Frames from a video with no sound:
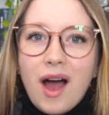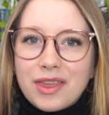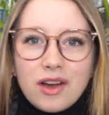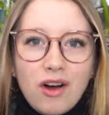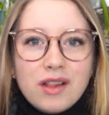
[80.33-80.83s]
I
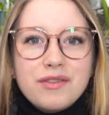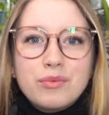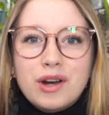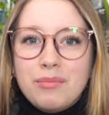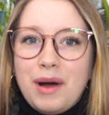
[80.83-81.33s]
think all of
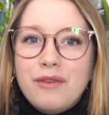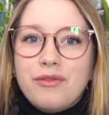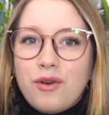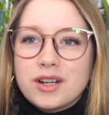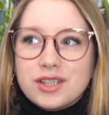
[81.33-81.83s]
them were above
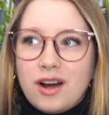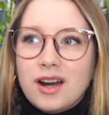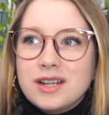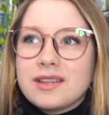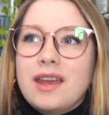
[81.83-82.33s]
four
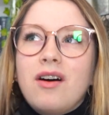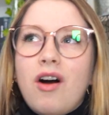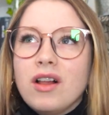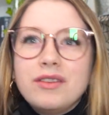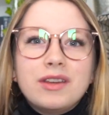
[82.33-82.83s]
stars and
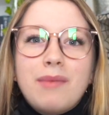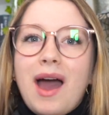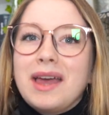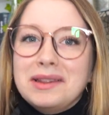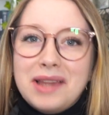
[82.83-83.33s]
all of them
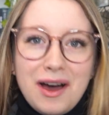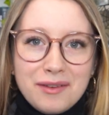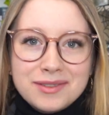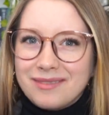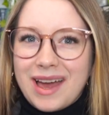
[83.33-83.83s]
I
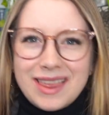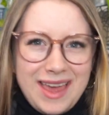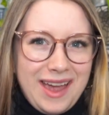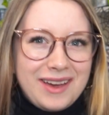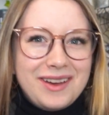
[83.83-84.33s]
loved. I
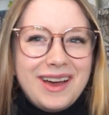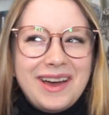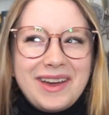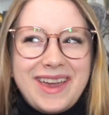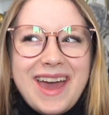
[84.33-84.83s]
think.
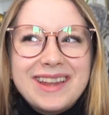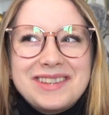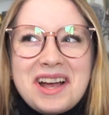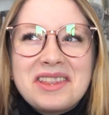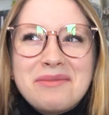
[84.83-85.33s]
I can't
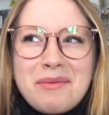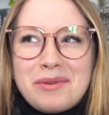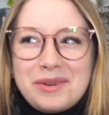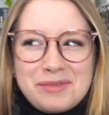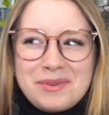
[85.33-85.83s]
exactly
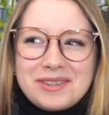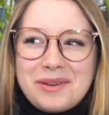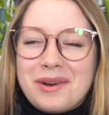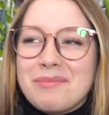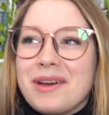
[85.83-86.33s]
remember which books
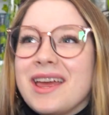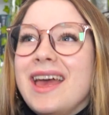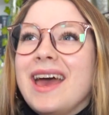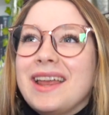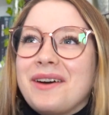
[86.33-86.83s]
they were, but
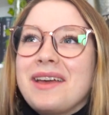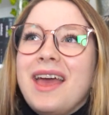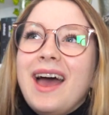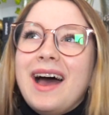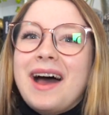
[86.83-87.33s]
anyway.
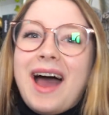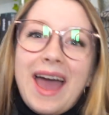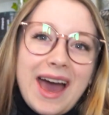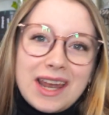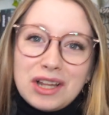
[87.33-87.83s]
Uh,
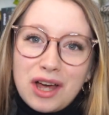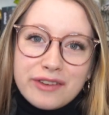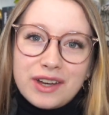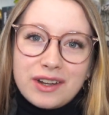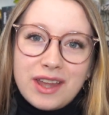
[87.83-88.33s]
I had a lot
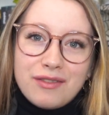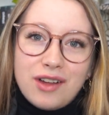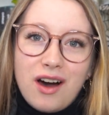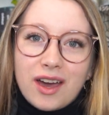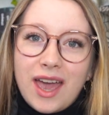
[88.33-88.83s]
of fun on that
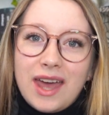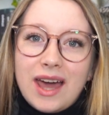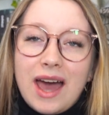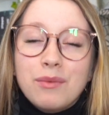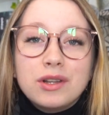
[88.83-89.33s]
vlog and
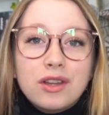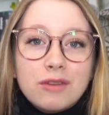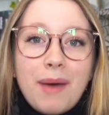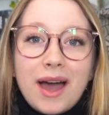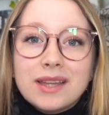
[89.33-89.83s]
I will
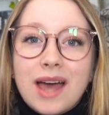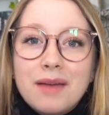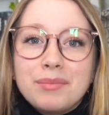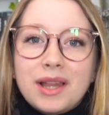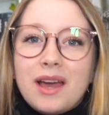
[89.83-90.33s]
look back at
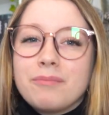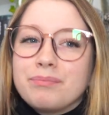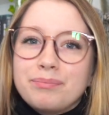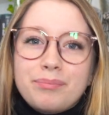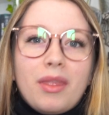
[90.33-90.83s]
that and be like,
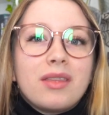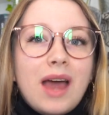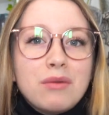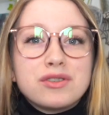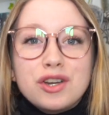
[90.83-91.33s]
mm,
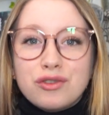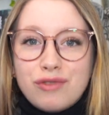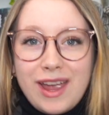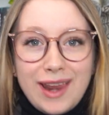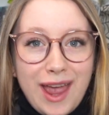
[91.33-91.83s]
that was a
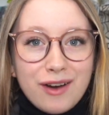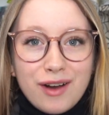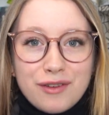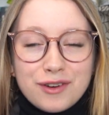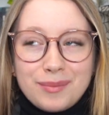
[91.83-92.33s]
great
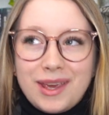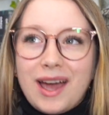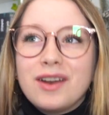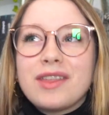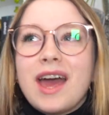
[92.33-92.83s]
era for me.
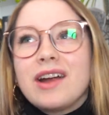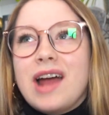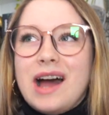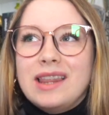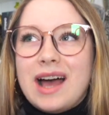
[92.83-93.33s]
I know that
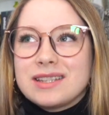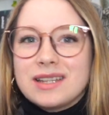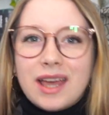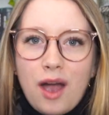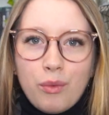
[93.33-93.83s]
era
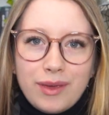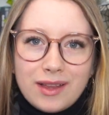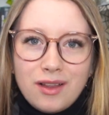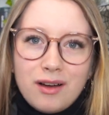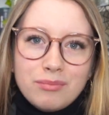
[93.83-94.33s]
lasted like a
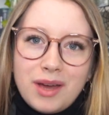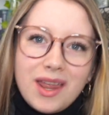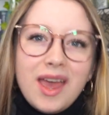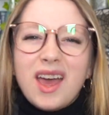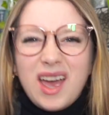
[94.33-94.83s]
week long,
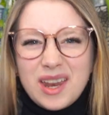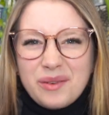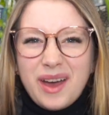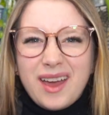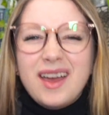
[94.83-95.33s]
but
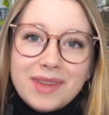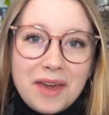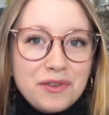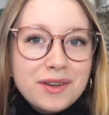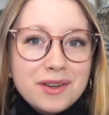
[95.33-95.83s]
anyway,
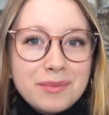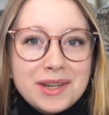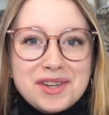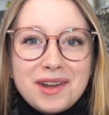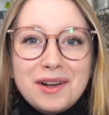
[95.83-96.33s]
if you're new to
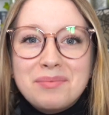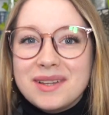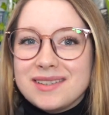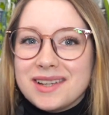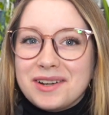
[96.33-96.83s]
my channel,
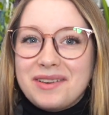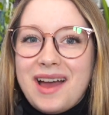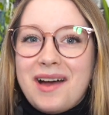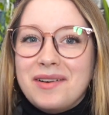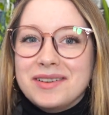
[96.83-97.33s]
please stick
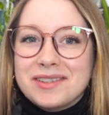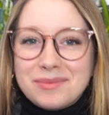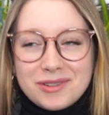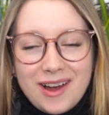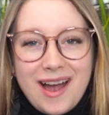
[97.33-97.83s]
around,
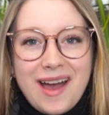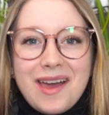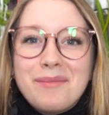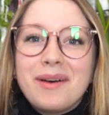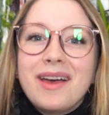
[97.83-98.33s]

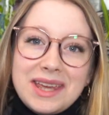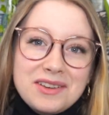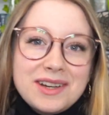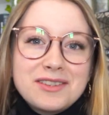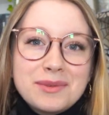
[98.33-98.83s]
subscribe. Thank
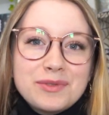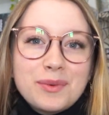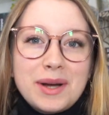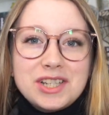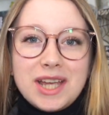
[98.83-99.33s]
you guys so much for
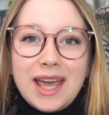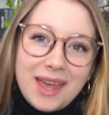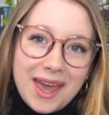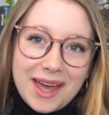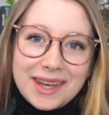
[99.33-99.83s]
watching
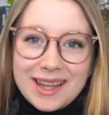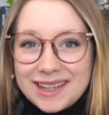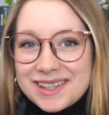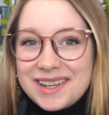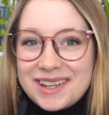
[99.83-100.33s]
and
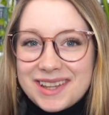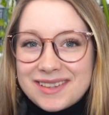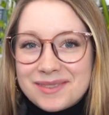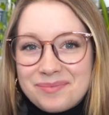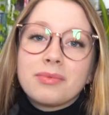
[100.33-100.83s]
let's get into
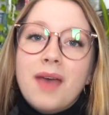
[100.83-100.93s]
this.